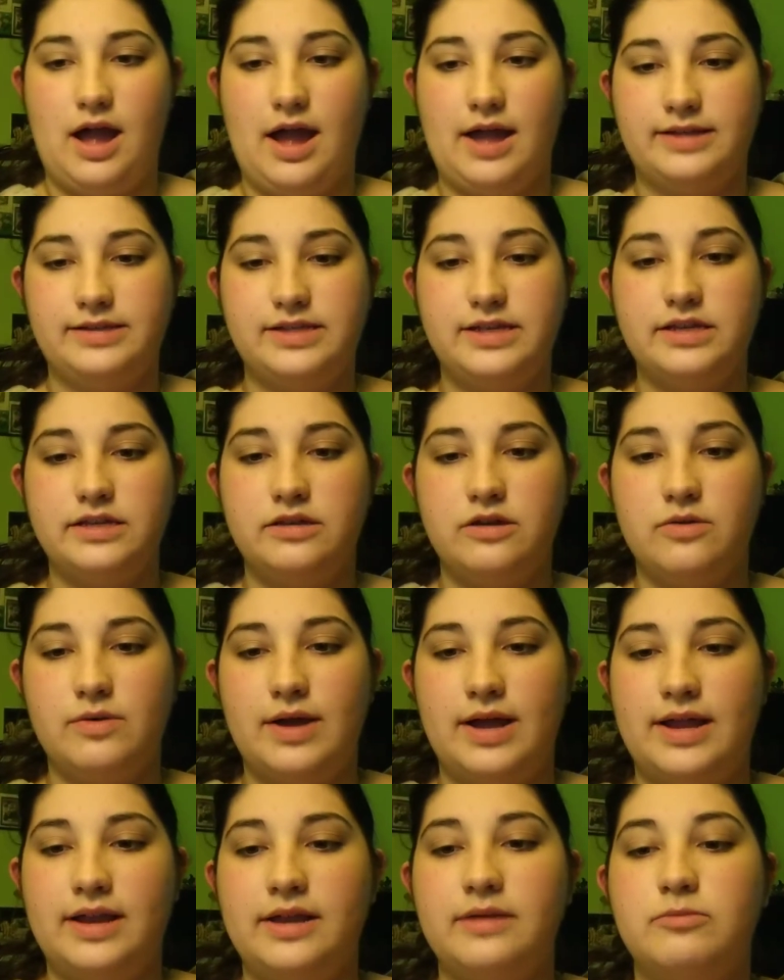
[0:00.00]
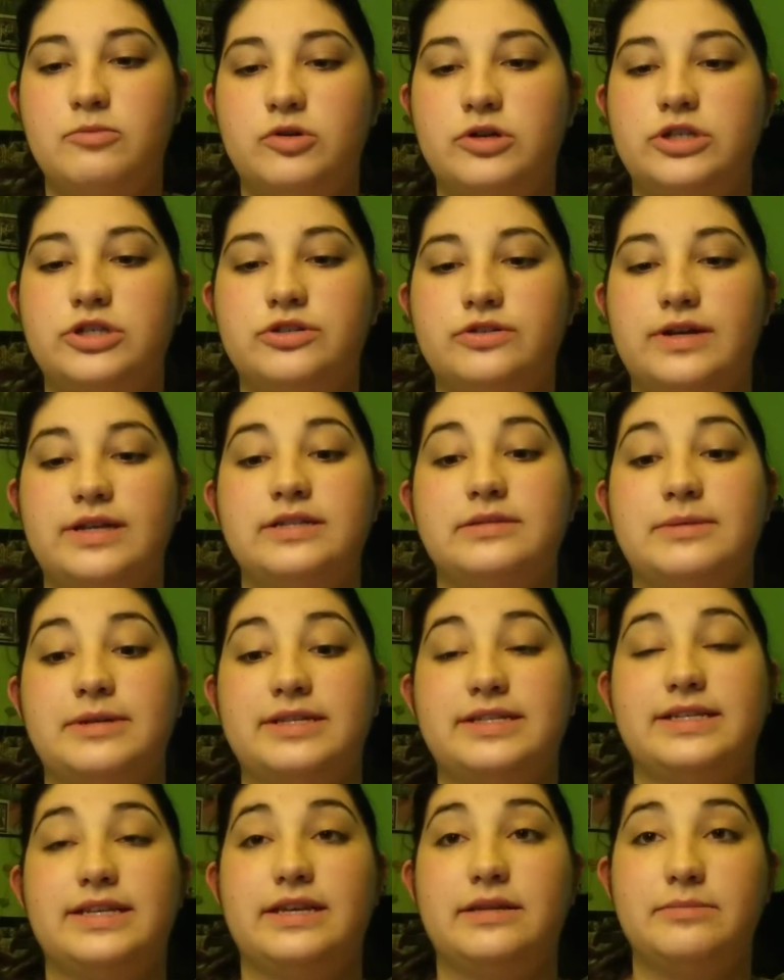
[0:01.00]
I did go ahead and moisturize my
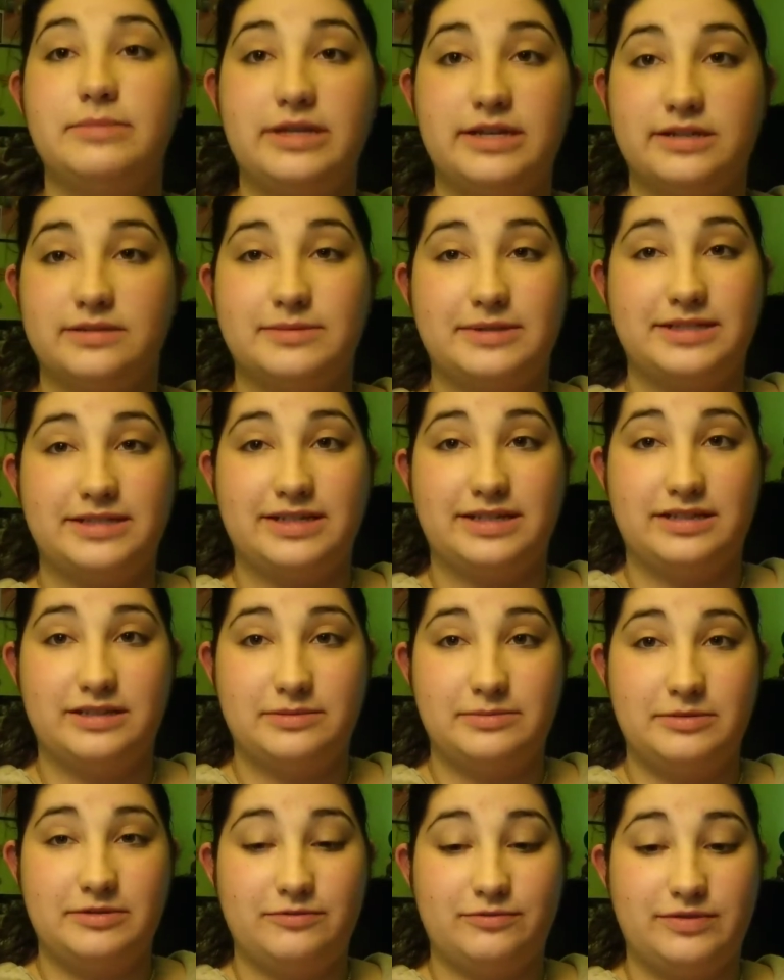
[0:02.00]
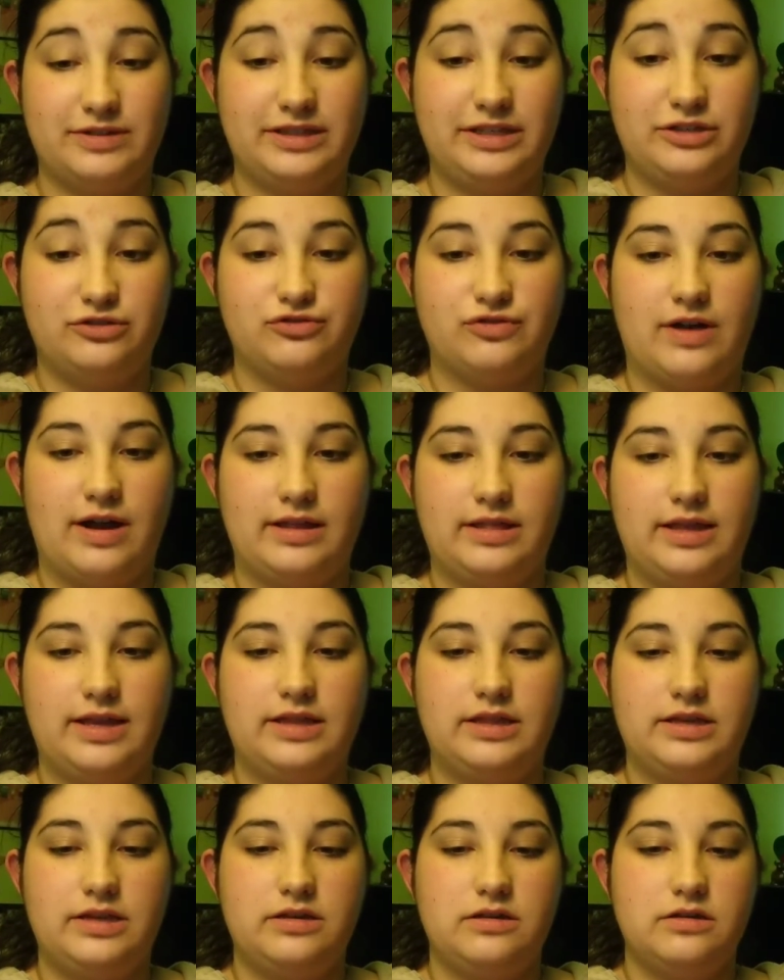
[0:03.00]
skin because my skin's been really dry
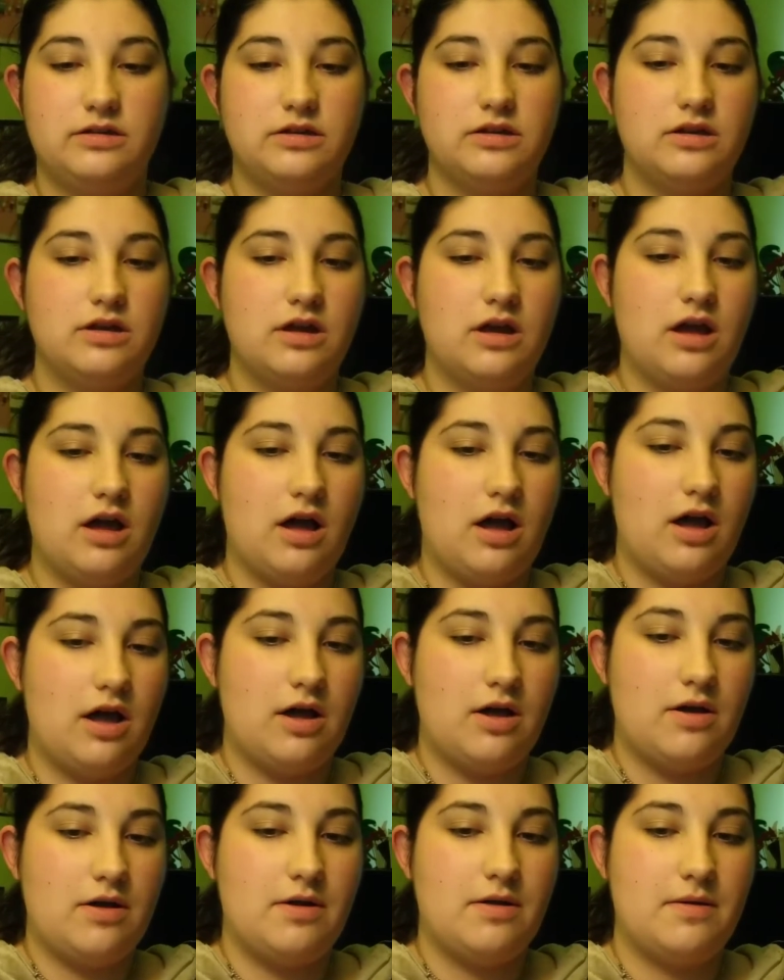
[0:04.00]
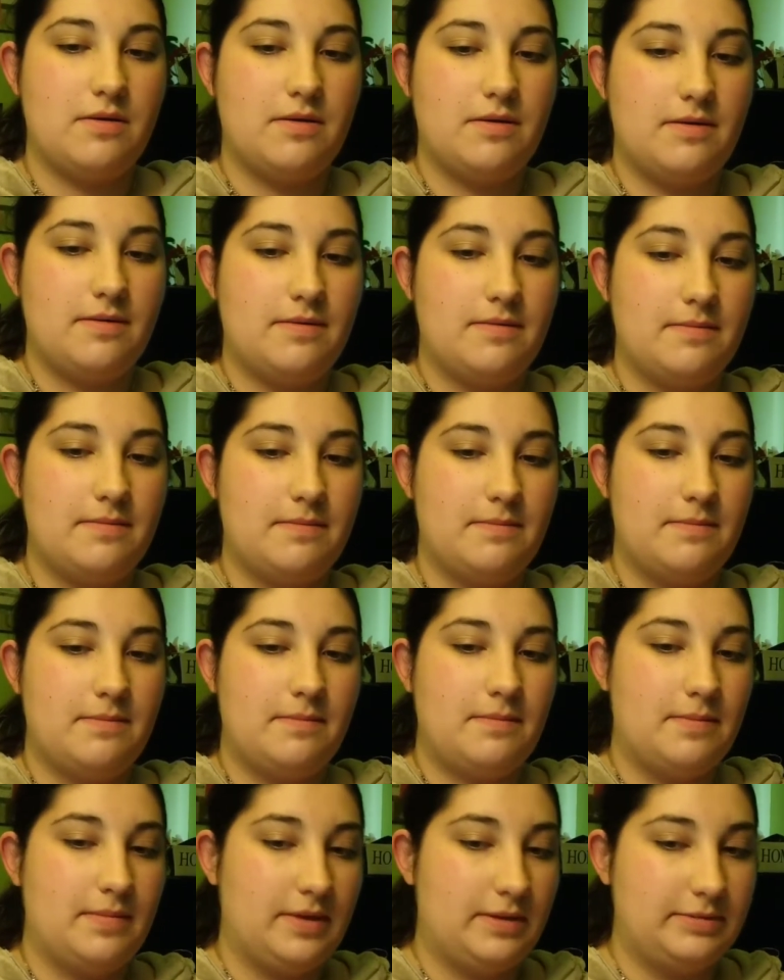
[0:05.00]
lately.
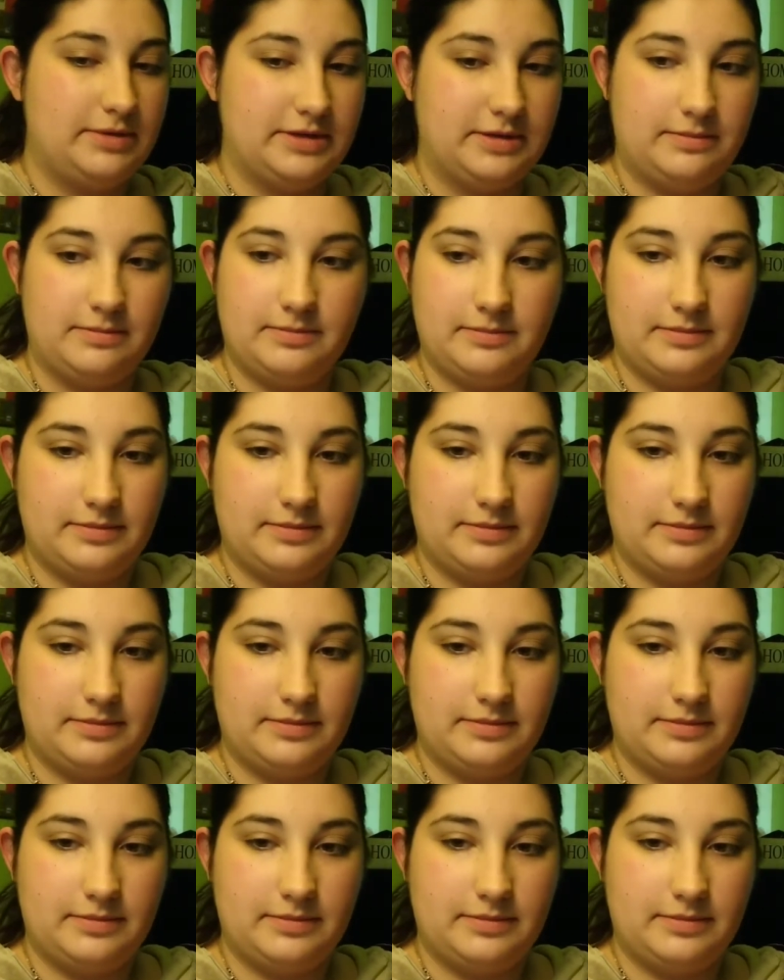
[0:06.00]
Let me see.